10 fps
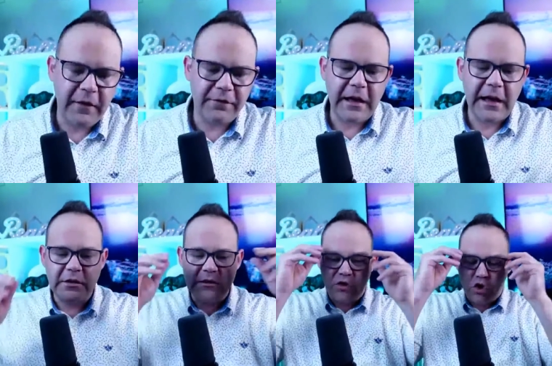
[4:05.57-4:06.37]
that
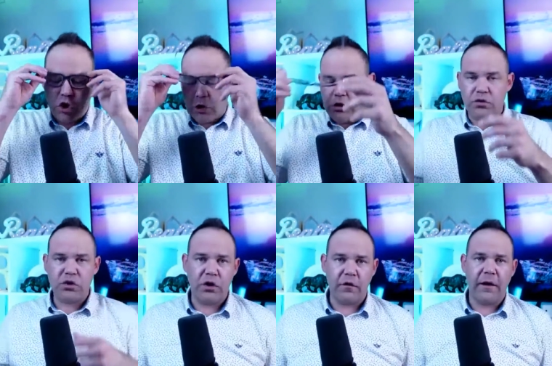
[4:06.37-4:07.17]
doesn't shock you to
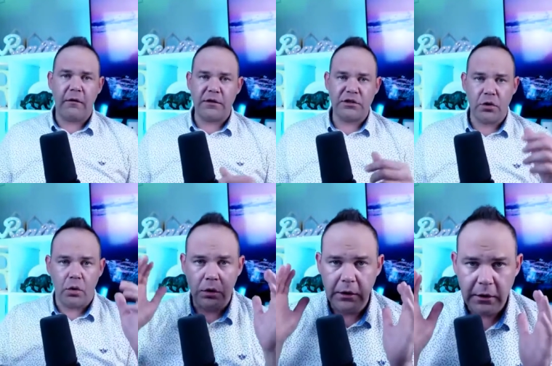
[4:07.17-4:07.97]
your very soul
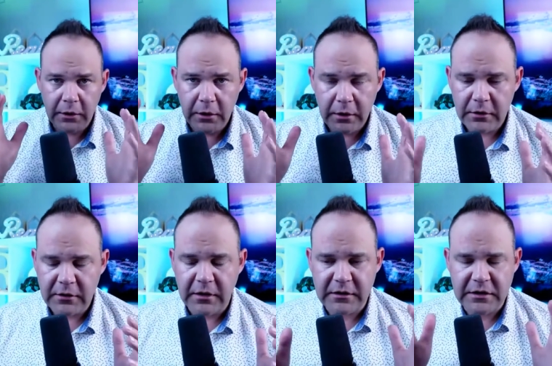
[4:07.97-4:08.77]
to
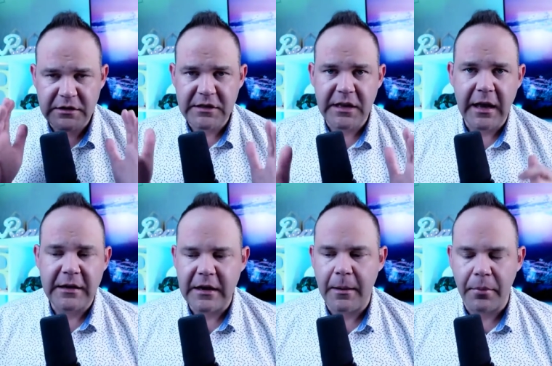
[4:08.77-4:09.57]
to see a
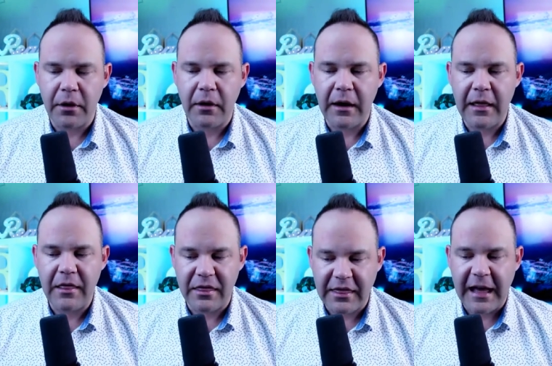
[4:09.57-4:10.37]
number
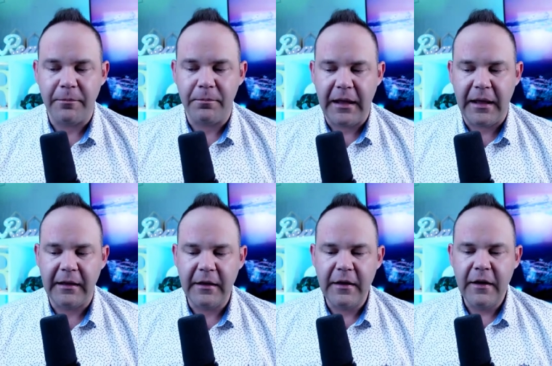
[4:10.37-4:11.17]
that big.
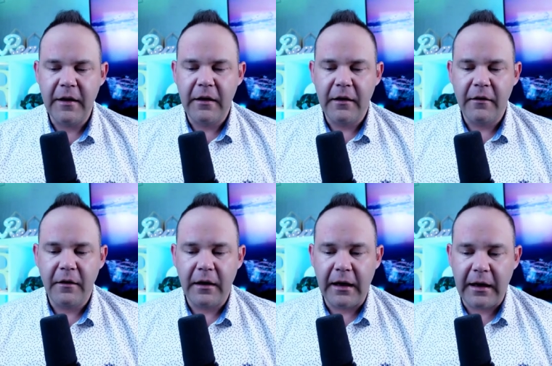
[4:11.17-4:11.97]

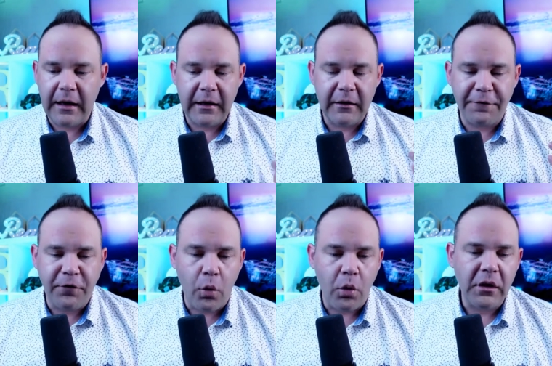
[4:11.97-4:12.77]
Uh,
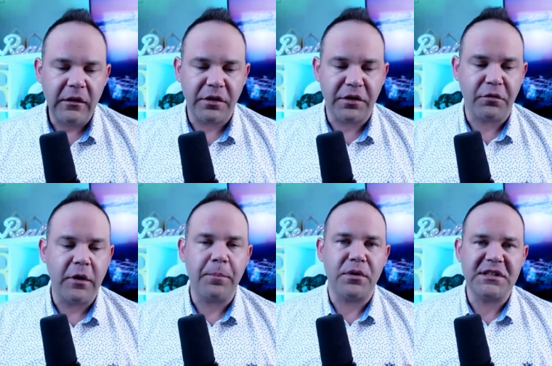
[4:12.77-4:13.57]

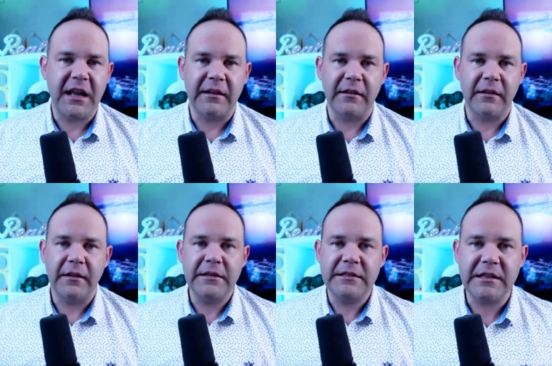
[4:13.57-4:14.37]
43%.
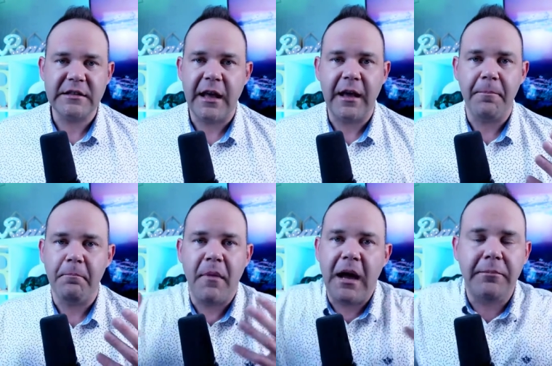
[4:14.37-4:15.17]
This is uh,
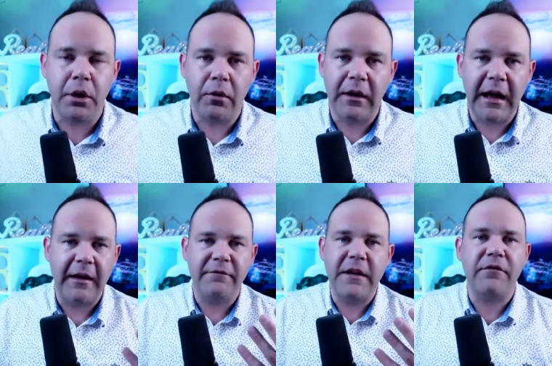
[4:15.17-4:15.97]
mind blowing. I've
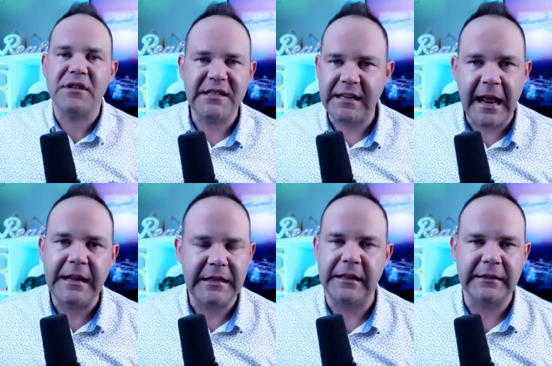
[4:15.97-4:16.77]
never seen
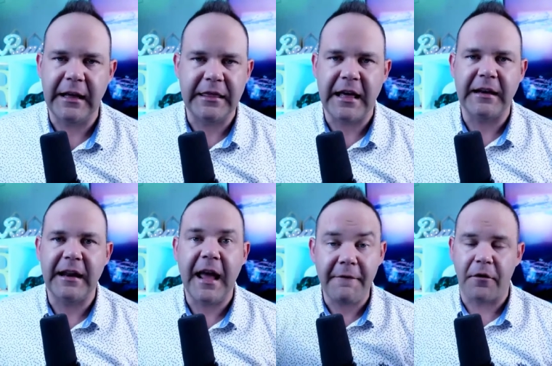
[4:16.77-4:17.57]
anything like that
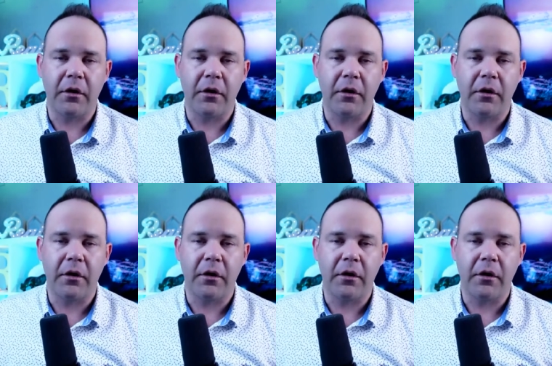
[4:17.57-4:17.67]
ever.